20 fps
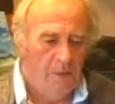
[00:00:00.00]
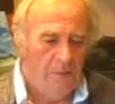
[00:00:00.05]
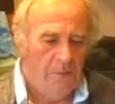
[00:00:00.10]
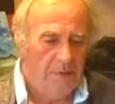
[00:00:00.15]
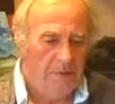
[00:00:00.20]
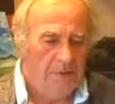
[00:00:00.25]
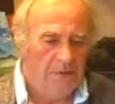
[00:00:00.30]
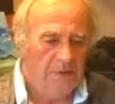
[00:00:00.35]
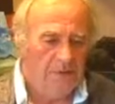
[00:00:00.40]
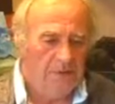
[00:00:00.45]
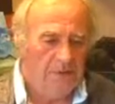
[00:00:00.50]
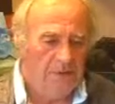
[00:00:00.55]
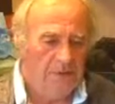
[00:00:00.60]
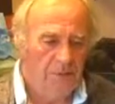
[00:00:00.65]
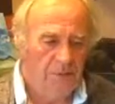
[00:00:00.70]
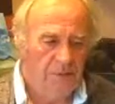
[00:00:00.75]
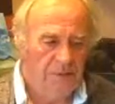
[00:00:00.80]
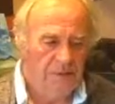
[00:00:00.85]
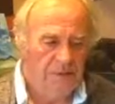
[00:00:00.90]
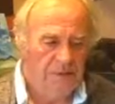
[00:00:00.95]
But it's
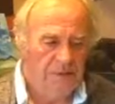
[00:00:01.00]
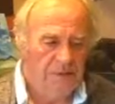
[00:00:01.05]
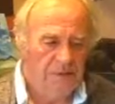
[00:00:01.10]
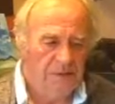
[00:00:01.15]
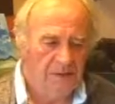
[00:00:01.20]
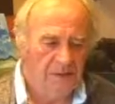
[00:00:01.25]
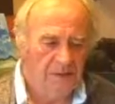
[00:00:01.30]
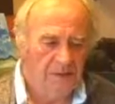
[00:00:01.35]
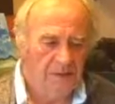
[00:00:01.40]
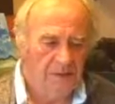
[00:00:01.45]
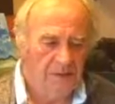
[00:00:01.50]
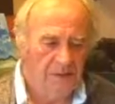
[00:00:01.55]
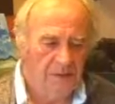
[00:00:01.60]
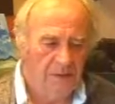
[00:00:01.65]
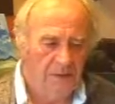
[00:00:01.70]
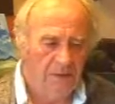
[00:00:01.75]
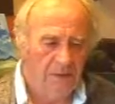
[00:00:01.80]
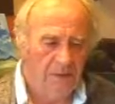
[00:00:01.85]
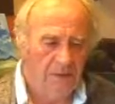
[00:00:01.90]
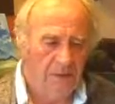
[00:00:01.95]
just one of these things. It's
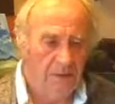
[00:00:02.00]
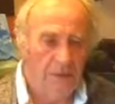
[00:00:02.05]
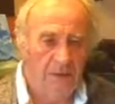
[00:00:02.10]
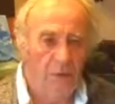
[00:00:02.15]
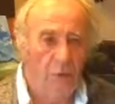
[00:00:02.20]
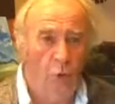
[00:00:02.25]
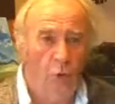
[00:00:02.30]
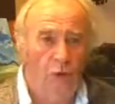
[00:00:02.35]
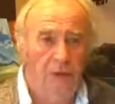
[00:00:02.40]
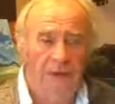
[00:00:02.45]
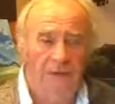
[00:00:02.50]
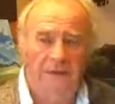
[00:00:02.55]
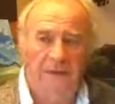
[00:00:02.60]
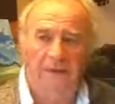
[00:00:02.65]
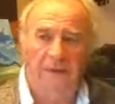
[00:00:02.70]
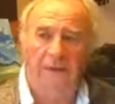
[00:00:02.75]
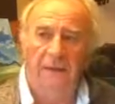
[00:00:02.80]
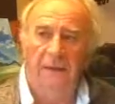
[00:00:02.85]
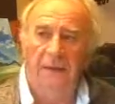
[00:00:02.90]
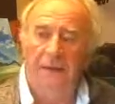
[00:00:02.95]
a toy, I
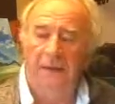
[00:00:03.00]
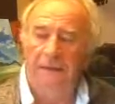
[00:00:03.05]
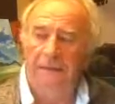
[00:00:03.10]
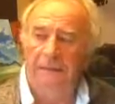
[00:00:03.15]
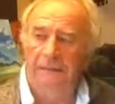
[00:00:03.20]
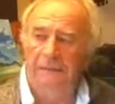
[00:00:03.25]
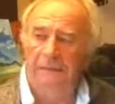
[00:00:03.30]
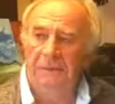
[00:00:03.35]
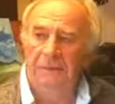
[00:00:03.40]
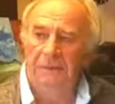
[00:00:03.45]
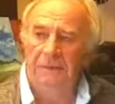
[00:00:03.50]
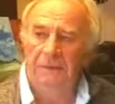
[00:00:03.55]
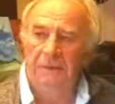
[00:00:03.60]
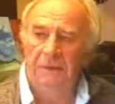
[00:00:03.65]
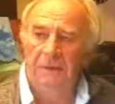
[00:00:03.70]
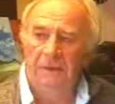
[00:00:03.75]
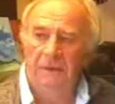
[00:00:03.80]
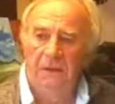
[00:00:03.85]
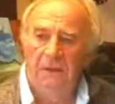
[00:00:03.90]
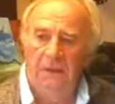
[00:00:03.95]
think. But
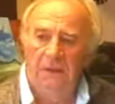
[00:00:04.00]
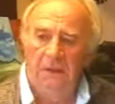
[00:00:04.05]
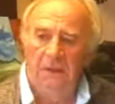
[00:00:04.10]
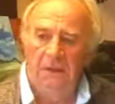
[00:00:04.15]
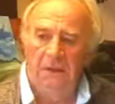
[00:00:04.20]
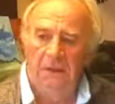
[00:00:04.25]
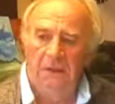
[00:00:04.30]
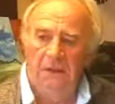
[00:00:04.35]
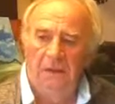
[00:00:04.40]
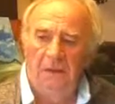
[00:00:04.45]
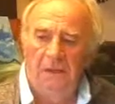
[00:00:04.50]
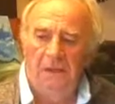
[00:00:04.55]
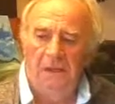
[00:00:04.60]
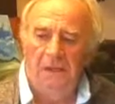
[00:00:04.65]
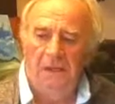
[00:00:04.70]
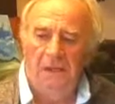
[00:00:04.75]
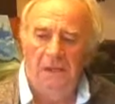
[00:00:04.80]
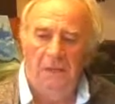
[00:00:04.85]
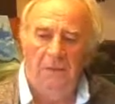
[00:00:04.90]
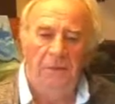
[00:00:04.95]

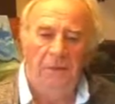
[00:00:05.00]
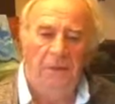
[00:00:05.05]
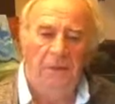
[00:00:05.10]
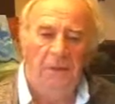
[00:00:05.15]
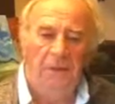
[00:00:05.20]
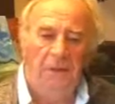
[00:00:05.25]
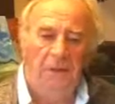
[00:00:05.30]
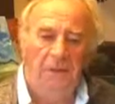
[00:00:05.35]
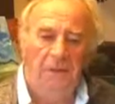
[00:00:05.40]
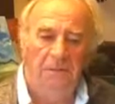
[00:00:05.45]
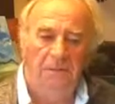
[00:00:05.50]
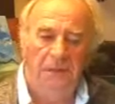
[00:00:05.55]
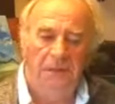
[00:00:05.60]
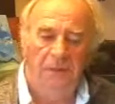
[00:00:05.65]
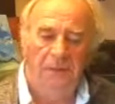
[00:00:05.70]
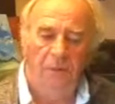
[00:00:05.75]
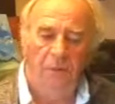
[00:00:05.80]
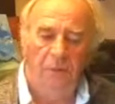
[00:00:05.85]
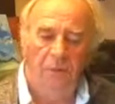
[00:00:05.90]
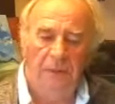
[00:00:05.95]
anyway, he had a big
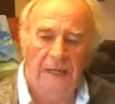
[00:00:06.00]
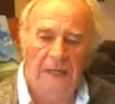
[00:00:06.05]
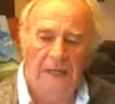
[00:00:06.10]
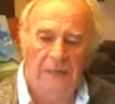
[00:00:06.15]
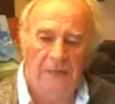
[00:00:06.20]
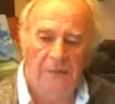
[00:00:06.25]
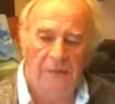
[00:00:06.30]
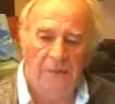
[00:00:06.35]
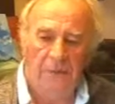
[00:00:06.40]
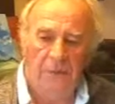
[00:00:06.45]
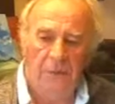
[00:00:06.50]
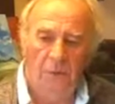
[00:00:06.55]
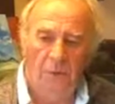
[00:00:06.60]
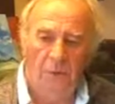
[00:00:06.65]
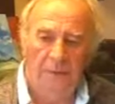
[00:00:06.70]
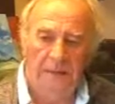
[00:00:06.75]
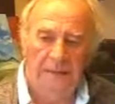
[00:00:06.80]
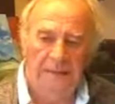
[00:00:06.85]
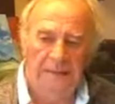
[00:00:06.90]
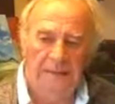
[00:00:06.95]
double garage he was
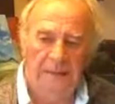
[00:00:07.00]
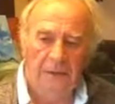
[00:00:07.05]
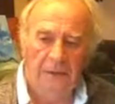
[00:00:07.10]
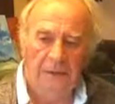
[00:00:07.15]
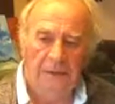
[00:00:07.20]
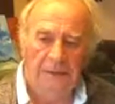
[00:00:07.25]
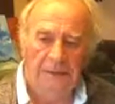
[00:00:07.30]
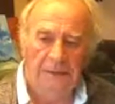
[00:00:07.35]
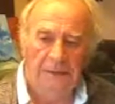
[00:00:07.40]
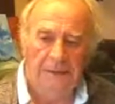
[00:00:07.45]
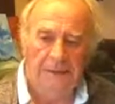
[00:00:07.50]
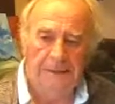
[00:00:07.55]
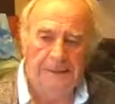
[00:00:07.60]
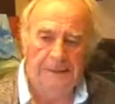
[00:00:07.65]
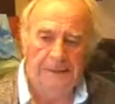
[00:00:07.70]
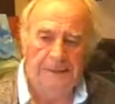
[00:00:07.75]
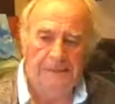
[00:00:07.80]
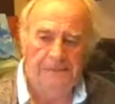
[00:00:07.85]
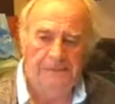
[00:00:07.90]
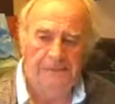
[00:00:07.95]
lined out and
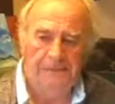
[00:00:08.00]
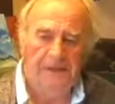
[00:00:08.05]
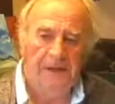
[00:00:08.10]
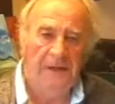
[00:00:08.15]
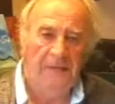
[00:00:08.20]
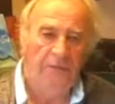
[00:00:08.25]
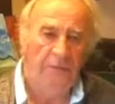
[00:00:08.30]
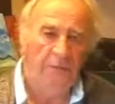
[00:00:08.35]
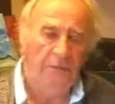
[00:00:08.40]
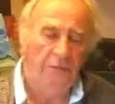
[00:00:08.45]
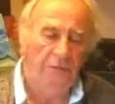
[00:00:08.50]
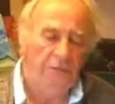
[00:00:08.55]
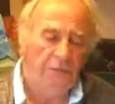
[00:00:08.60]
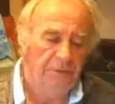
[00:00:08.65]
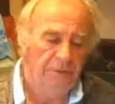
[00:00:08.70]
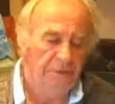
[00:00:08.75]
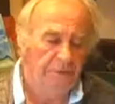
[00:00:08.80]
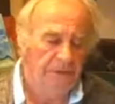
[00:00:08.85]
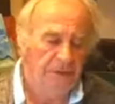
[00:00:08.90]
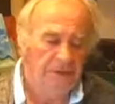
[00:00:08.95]

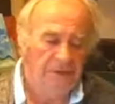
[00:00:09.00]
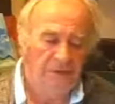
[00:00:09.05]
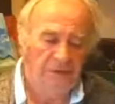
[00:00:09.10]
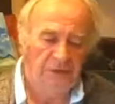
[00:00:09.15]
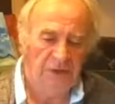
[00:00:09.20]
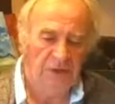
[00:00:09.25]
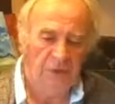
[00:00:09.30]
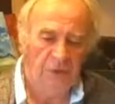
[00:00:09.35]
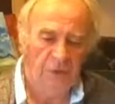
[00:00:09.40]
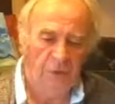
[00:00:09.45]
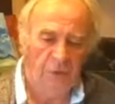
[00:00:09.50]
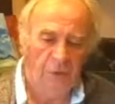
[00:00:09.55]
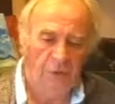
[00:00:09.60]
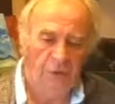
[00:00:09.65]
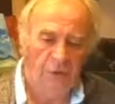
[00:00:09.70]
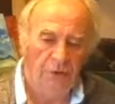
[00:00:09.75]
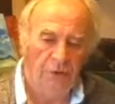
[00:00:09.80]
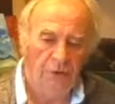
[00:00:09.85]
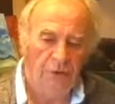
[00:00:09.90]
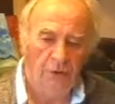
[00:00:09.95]
fireproof insulation put
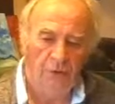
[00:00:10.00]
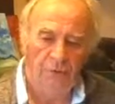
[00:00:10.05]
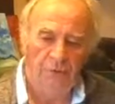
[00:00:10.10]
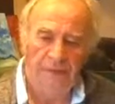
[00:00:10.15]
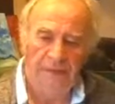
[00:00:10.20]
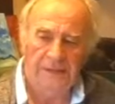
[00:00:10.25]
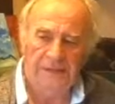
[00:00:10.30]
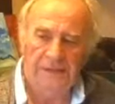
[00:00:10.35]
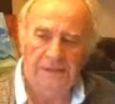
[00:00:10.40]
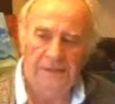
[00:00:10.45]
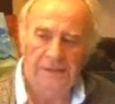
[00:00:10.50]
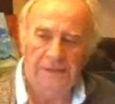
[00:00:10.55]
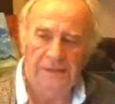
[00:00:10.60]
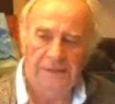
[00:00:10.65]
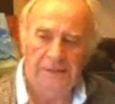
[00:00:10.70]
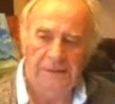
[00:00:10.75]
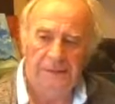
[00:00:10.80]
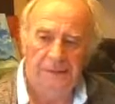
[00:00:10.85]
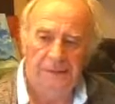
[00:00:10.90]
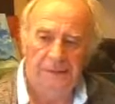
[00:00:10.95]
on and all the rest of it.
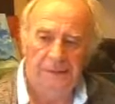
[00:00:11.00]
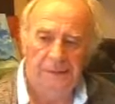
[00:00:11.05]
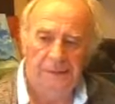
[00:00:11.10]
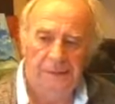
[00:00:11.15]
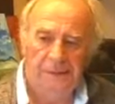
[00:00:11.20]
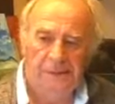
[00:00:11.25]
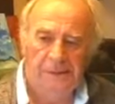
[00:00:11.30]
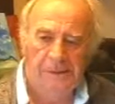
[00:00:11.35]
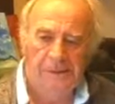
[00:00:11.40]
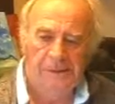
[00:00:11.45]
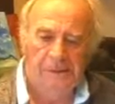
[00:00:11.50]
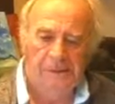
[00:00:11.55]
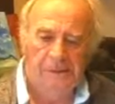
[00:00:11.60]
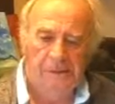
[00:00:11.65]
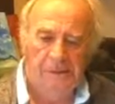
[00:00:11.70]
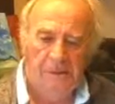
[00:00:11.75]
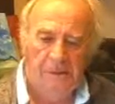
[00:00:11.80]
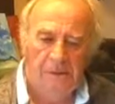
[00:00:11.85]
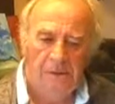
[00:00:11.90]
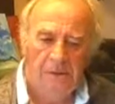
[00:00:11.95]
And
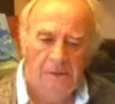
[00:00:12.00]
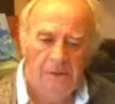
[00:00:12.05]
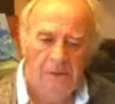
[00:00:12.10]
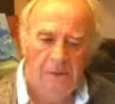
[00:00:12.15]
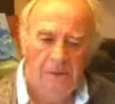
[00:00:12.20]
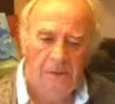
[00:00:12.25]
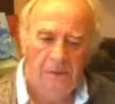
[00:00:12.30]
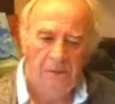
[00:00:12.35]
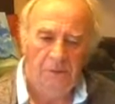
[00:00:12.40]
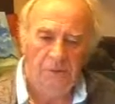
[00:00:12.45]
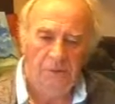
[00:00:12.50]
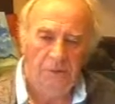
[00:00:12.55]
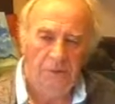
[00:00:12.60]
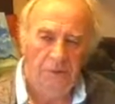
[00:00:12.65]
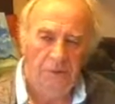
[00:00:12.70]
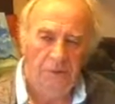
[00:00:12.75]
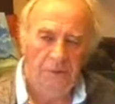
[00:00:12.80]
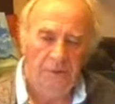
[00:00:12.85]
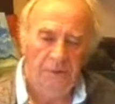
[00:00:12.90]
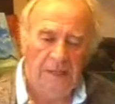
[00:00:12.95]
so the son was
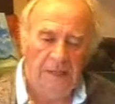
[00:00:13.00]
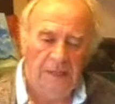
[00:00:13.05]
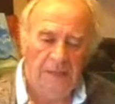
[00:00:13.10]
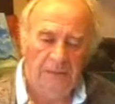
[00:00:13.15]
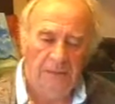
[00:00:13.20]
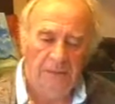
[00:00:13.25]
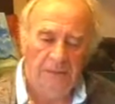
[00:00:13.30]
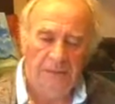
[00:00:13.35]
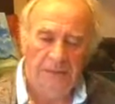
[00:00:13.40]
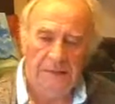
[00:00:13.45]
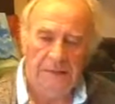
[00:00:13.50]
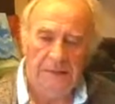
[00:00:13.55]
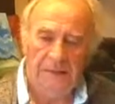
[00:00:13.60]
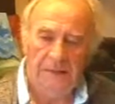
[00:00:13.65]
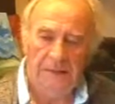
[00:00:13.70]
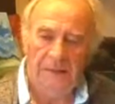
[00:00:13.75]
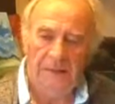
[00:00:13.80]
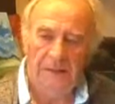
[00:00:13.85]
working on that a couple of days there